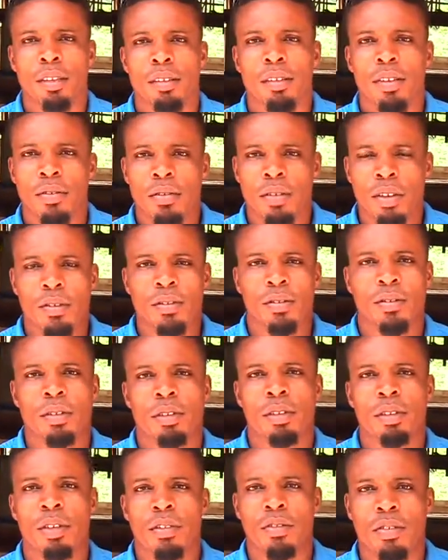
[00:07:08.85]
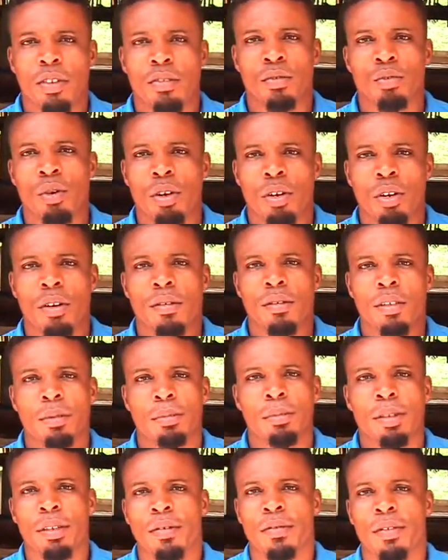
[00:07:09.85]
This is one of the
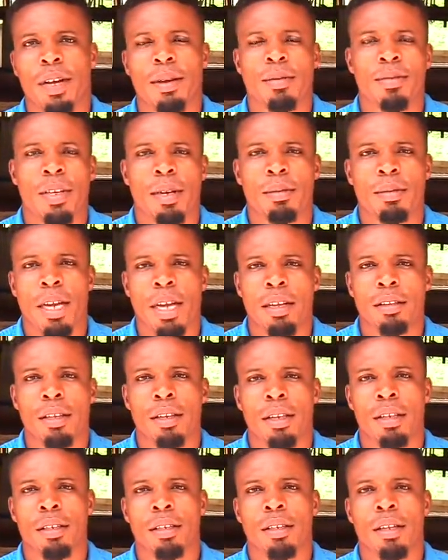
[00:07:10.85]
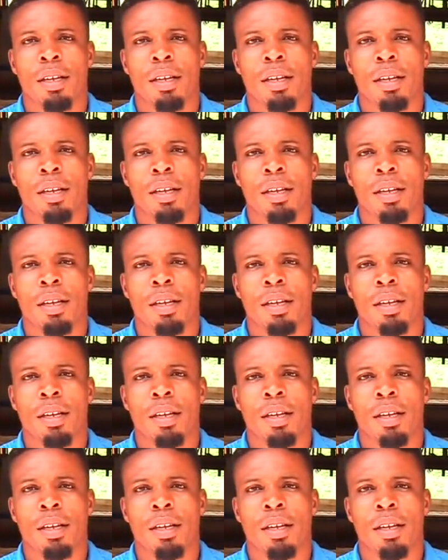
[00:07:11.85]
big farms I'm handling,